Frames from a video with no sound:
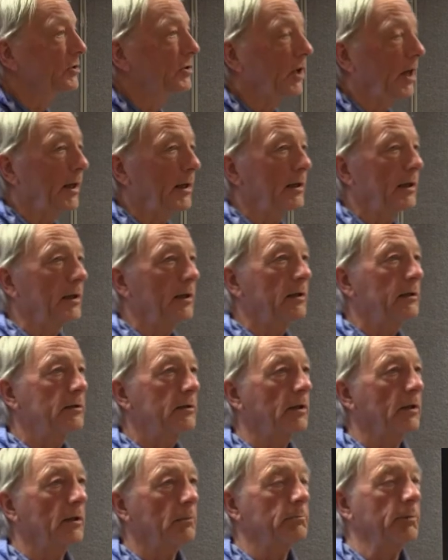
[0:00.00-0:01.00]
shady,
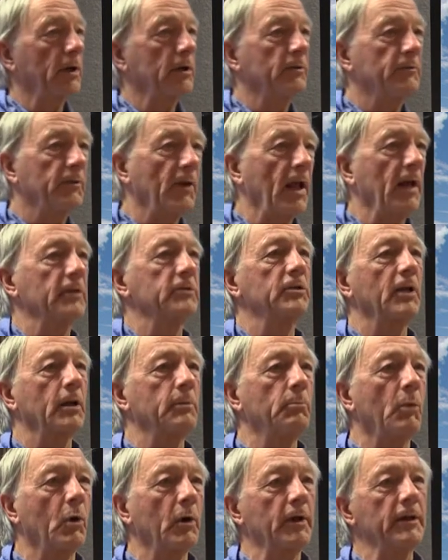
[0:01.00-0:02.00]
you know, butterflies like
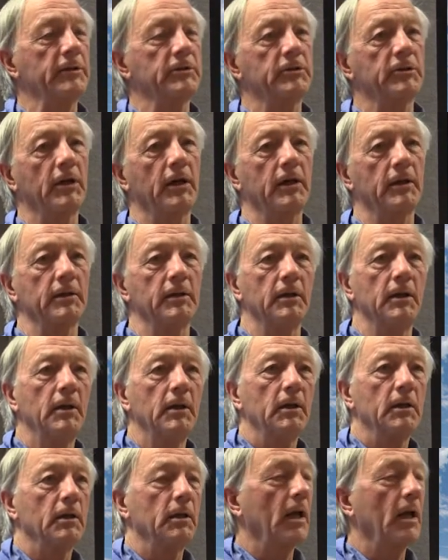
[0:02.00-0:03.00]
morning sun. A